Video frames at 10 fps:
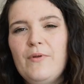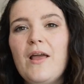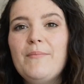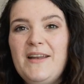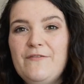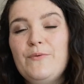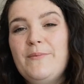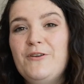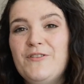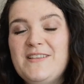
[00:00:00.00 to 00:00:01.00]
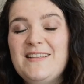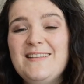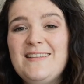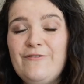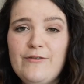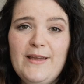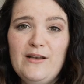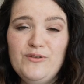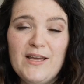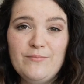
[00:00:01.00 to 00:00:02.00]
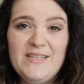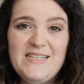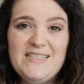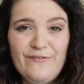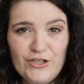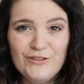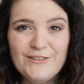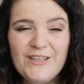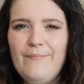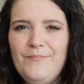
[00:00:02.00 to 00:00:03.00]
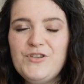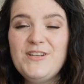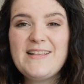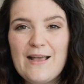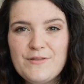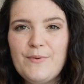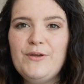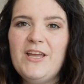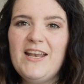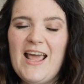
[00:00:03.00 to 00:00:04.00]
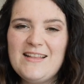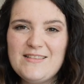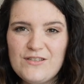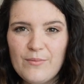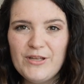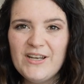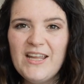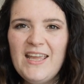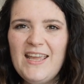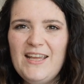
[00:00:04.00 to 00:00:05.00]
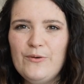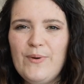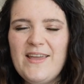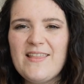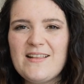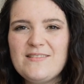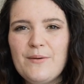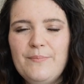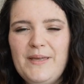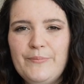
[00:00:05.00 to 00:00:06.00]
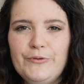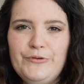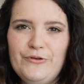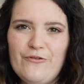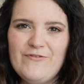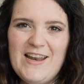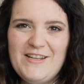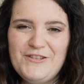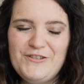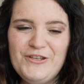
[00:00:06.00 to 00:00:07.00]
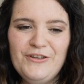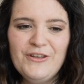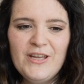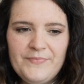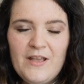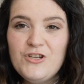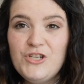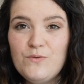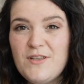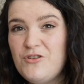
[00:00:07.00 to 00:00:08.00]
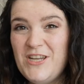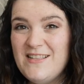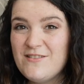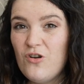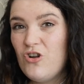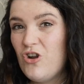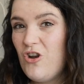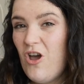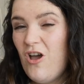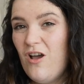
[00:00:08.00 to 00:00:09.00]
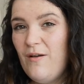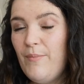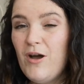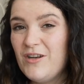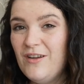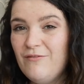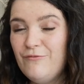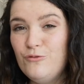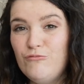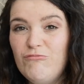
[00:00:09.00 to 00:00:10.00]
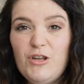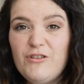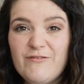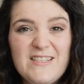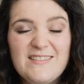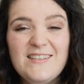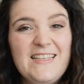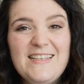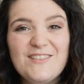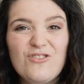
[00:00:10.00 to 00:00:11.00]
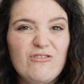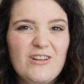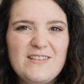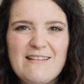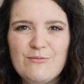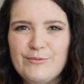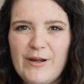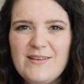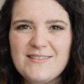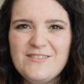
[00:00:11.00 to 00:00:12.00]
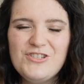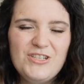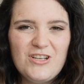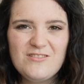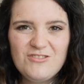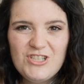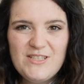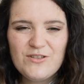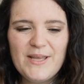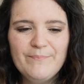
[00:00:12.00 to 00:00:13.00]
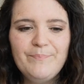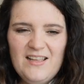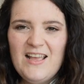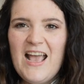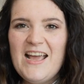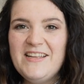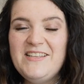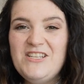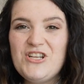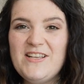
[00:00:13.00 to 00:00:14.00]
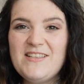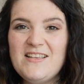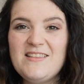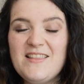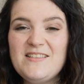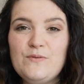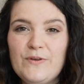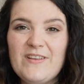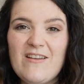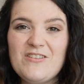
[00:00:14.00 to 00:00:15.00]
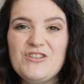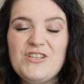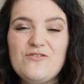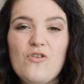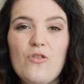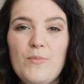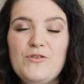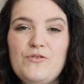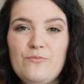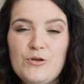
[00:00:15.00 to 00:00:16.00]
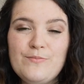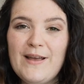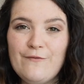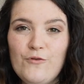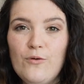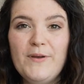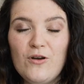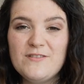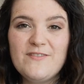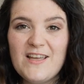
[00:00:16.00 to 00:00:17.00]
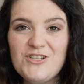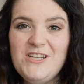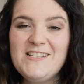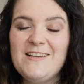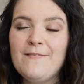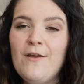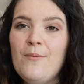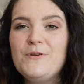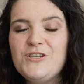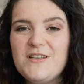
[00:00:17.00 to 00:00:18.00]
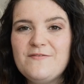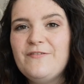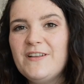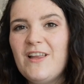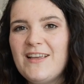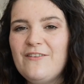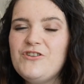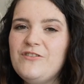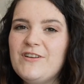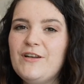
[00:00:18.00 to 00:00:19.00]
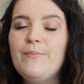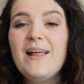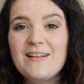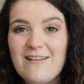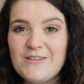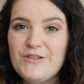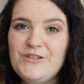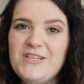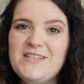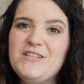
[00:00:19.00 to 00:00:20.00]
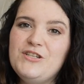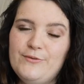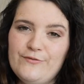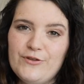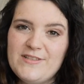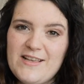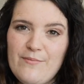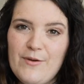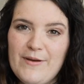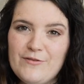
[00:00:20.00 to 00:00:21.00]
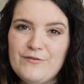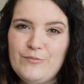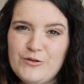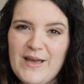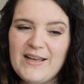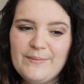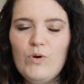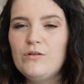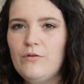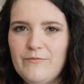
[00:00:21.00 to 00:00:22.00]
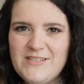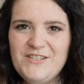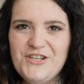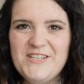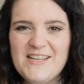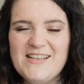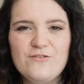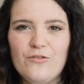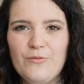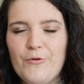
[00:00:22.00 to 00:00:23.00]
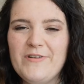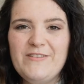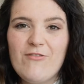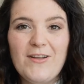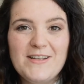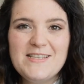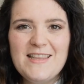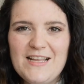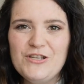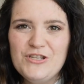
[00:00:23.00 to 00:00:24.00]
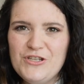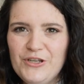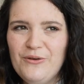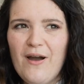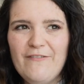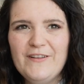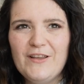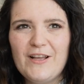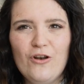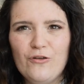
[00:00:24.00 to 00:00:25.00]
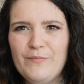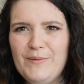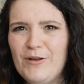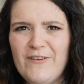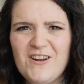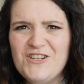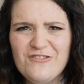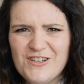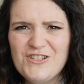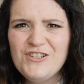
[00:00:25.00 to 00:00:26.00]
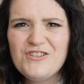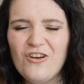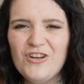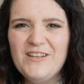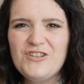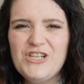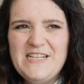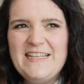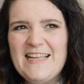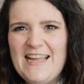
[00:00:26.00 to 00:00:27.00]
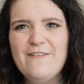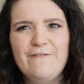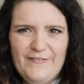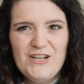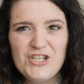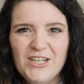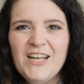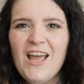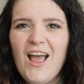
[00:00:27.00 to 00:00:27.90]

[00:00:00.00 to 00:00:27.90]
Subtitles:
Like many of the women on this list, Ifemelu can be difficult. She's outspoken and stubborn in a way that some people do not relate to. She also cheats on her partner for no good reason. He is not a terrible person, she just cheats on him. And Adichie says that this is one of the characters she's got the most pushback for because of that cheating. But she doesn't feel like if she'd written a male character who cheated, she would have got the same amount of pushback. While obviously cheating is not the morally right thing to do, I feel like a lot of people are very stringent on cheating in fiction.